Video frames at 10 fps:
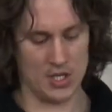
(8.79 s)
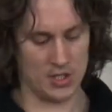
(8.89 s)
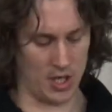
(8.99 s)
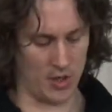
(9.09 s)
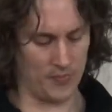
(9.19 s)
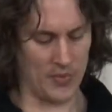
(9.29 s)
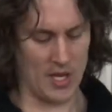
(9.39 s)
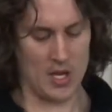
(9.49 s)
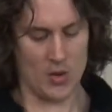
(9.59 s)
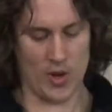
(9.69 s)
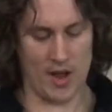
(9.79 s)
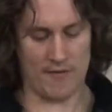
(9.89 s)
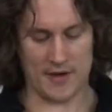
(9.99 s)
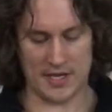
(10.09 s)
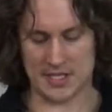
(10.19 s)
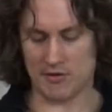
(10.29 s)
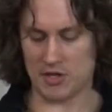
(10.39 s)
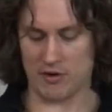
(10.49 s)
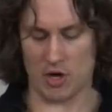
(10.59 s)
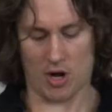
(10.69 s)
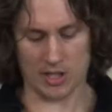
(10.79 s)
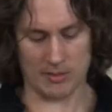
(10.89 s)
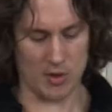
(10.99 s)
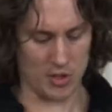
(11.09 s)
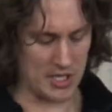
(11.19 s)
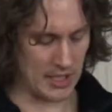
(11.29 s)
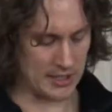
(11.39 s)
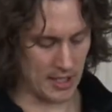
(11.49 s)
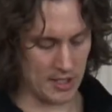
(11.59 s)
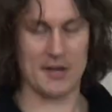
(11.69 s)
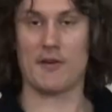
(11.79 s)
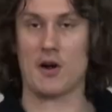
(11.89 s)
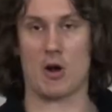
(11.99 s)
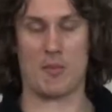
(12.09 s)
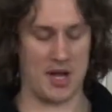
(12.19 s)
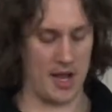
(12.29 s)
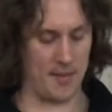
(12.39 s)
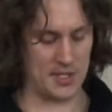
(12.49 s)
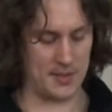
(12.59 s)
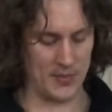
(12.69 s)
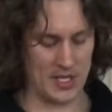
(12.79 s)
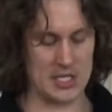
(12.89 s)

So we have uh, several different auger motors out there, different RPMs.